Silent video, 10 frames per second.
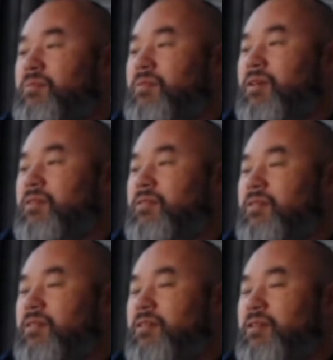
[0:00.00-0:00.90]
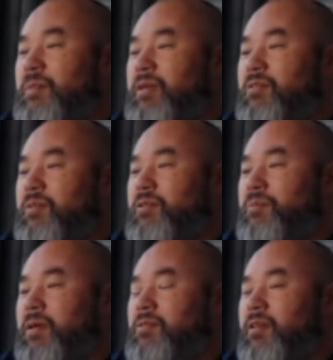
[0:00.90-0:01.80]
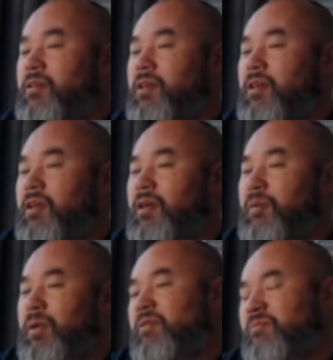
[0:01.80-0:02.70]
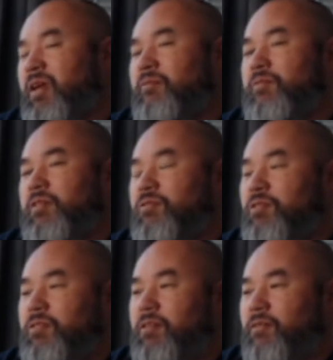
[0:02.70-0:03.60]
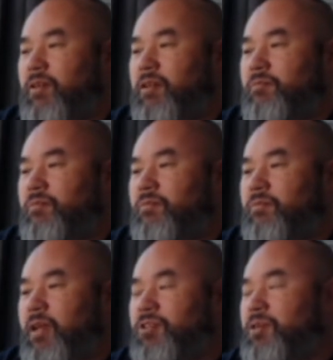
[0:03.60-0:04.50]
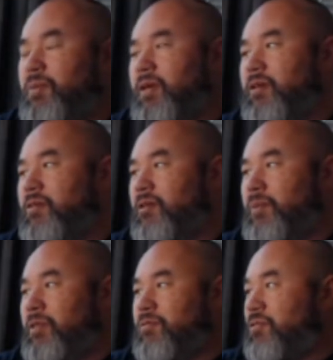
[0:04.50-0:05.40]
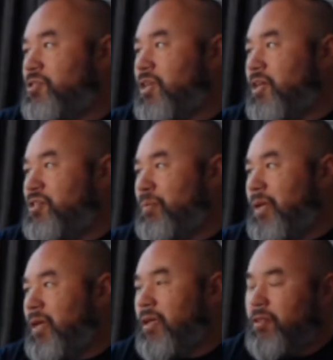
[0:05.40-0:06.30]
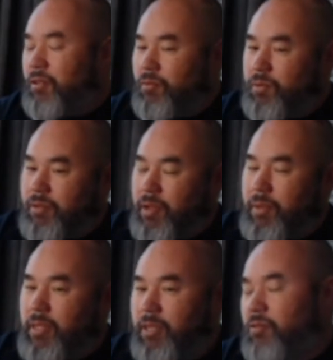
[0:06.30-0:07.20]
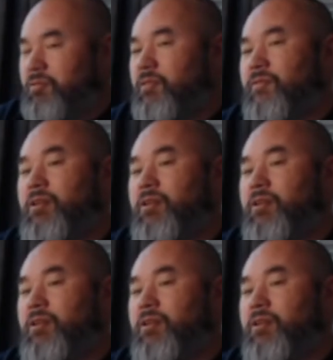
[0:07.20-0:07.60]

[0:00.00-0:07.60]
it makes it really spicy. But like, you know, the stuff at H-E-B, you know, you buy their sushi at H-E-B and a little wasabi thing, those aren't very